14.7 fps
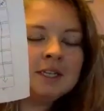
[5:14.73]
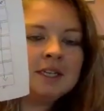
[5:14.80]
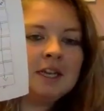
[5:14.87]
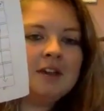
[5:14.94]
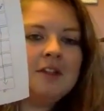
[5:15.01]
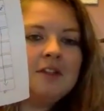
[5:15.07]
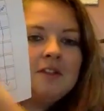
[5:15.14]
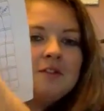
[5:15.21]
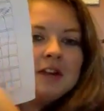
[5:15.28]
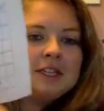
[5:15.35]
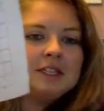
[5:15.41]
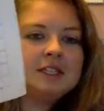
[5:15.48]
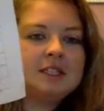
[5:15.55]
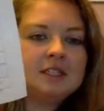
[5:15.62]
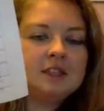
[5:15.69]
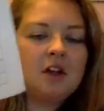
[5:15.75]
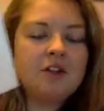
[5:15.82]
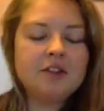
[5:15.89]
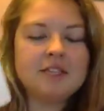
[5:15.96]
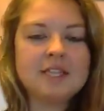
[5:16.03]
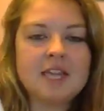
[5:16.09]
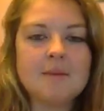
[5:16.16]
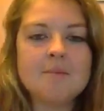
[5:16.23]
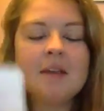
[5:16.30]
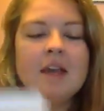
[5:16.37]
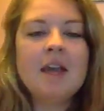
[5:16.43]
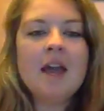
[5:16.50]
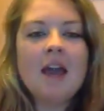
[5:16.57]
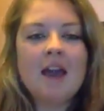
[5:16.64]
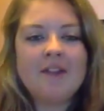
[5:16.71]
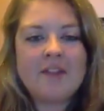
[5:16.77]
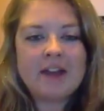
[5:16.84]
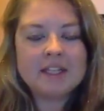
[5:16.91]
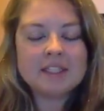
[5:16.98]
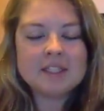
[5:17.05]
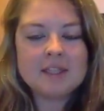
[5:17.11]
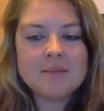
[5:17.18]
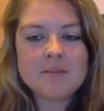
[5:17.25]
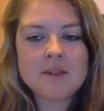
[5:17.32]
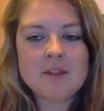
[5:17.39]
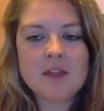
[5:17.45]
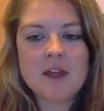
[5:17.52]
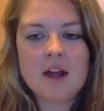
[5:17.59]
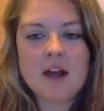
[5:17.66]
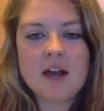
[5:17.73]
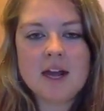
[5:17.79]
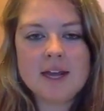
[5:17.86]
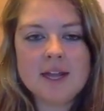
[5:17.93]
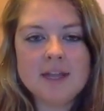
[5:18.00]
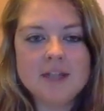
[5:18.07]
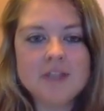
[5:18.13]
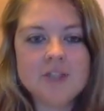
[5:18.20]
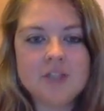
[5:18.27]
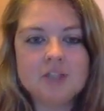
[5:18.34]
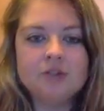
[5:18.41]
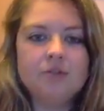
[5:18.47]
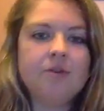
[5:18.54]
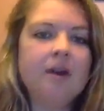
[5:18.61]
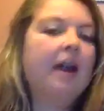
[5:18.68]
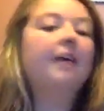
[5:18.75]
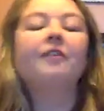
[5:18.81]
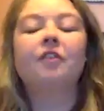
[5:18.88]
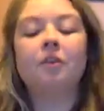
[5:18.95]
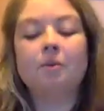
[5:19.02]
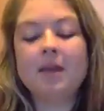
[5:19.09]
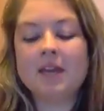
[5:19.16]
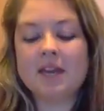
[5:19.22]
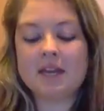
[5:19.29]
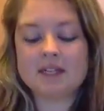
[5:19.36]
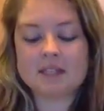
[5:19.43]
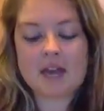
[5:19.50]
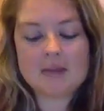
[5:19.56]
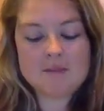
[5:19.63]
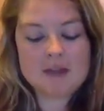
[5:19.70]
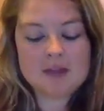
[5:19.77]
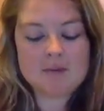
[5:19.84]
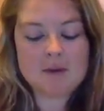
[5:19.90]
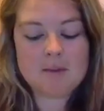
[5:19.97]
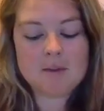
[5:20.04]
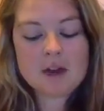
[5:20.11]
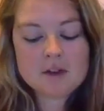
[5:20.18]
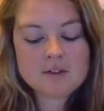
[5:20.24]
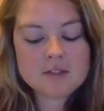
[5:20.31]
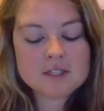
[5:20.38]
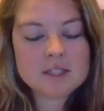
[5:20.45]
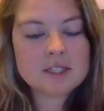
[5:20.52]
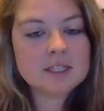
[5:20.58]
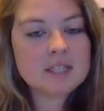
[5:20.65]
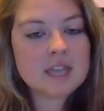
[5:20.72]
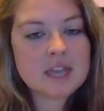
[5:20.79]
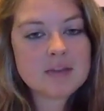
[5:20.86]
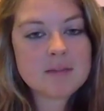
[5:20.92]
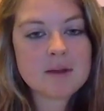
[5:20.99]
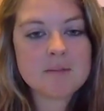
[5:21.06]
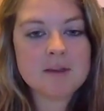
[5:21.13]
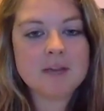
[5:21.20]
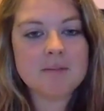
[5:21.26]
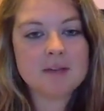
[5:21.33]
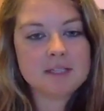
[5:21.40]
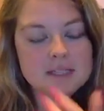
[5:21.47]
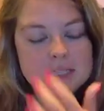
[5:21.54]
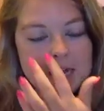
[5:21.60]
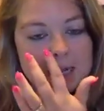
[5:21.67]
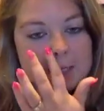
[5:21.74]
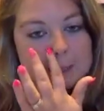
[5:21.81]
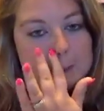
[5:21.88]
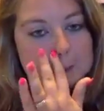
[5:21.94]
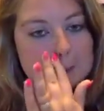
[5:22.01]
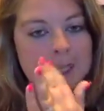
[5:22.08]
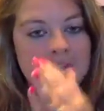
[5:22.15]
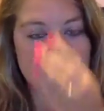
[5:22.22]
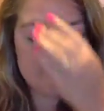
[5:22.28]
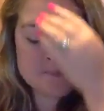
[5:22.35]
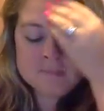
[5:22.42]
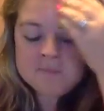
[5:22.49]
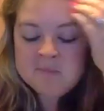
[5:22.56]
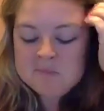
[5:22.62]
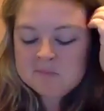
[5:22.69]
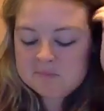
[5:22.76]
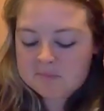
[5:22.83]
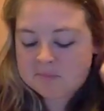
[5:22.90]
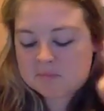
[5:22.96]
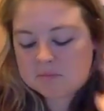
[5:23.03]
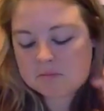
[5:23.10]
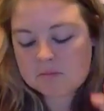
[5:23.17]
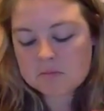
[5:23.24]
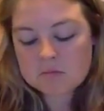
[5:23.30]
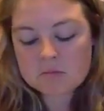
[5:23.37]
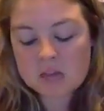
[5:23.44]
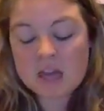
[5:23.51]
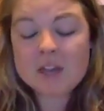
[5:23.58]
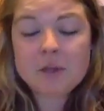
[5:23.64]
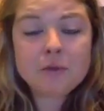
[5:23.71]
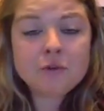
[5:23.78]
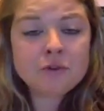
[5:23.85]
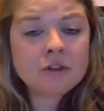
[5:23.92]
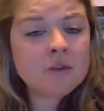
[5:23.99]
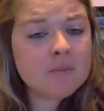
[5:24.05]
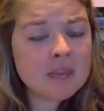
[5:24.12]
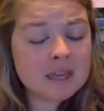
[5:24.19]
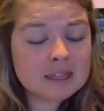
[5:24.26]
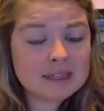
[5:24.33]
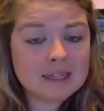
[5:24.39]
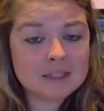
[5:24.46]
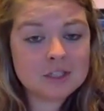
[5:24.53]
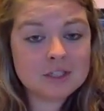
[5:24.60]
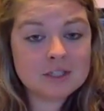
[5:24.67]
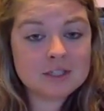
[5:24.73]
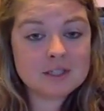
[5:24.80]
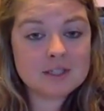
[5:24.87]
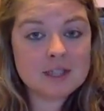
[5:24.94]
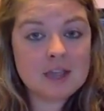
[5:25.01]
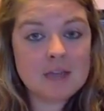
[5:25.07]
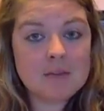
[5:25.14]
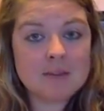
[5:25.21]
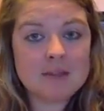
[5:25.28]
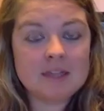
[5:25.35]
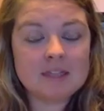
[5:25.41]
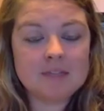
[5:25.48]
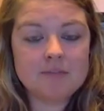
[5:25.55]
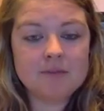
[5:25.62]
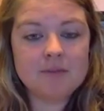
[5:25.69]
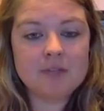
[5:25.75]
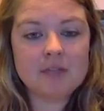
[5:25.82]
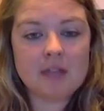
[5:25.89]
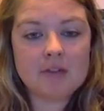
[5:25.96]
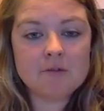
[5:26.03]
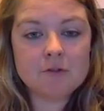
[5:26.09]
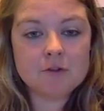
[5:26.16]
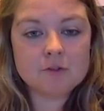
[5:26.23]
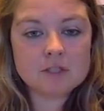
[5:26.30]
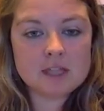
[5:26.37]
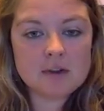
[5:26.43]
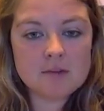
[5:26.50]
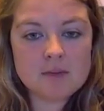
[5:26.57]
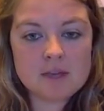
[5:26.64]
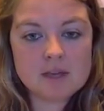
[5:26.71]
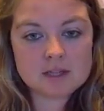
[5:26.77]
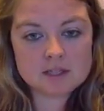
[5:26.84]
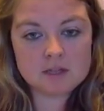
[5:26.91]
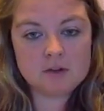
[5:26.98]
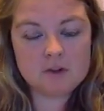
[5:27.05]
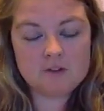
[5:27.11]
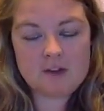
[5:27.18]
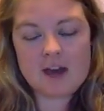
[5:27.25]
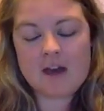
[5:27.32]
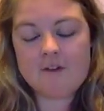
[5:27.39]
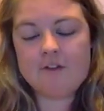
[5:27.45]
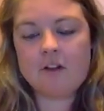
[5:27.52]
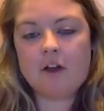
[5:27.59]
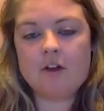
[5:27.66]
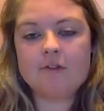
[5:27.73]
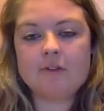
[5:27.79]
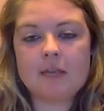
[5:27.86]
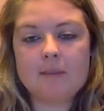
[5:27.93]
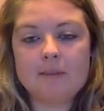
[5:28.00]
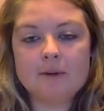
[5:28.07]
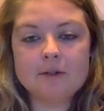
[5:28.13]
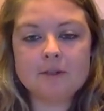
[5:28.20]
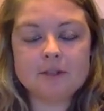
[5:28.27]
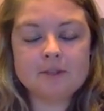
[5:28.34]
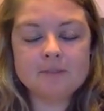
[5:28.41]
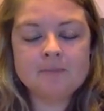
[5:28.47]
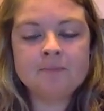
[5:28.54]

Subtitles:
And then the rest is all the same. And that's something that I do every week is I make my breakfast the same. I make my snacks the same. I usually make lunches the same unless I'm doing leftovers that week. So if I have a lot of suppers